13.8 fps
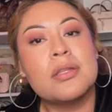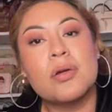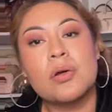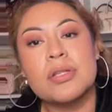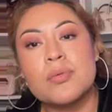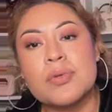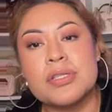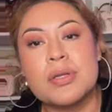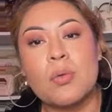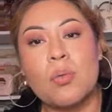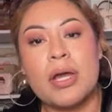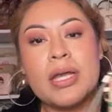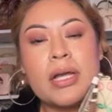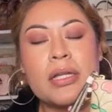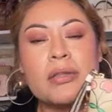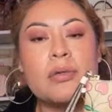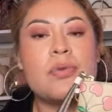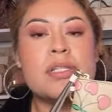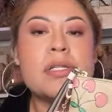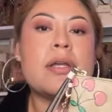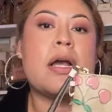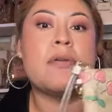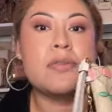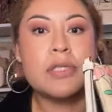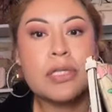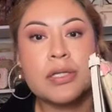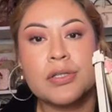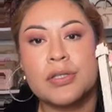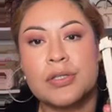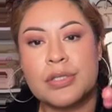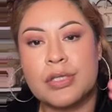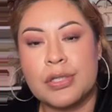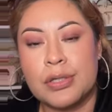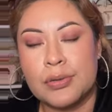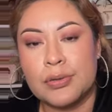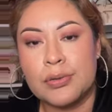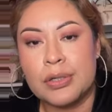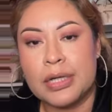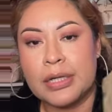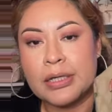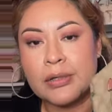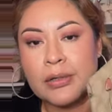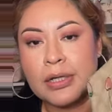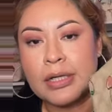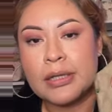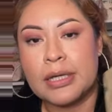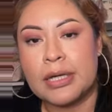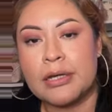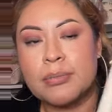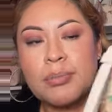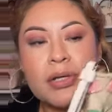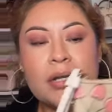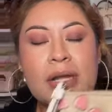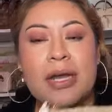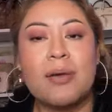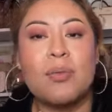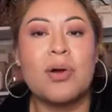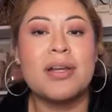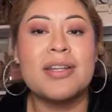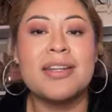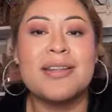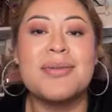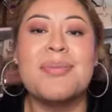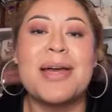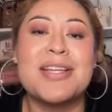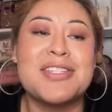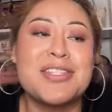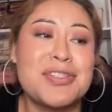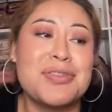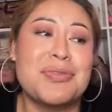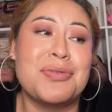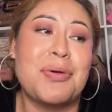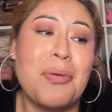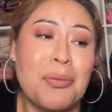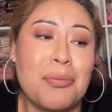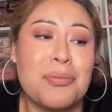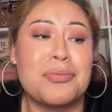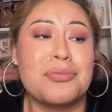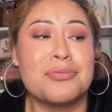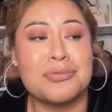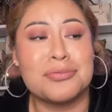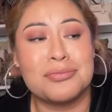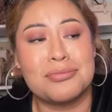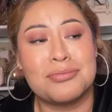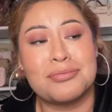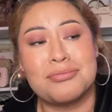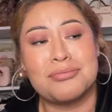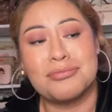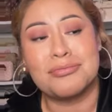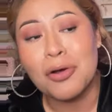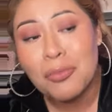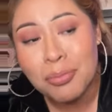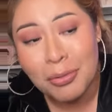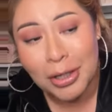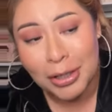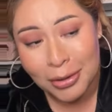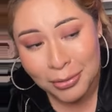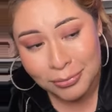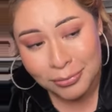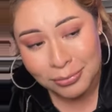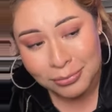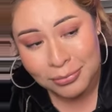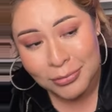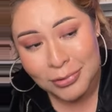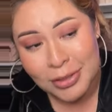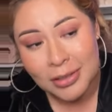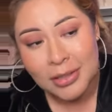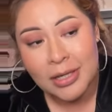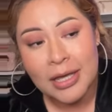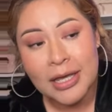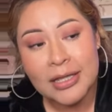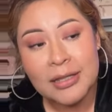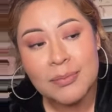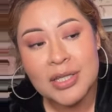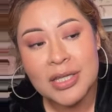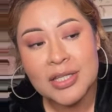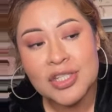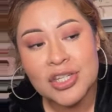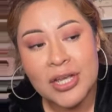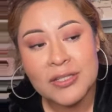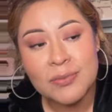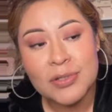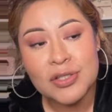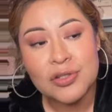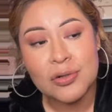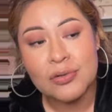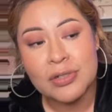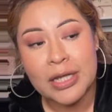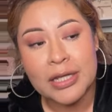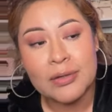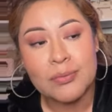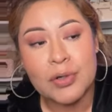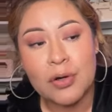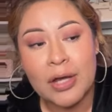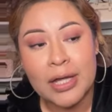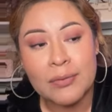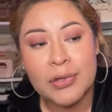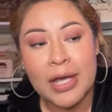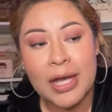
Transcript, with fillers: the only reason why I got the wristlet, obviously because she's cute, like look at that, but I wanted a matching toad. so bad. And then me and Jasmine Joan, like we all had, we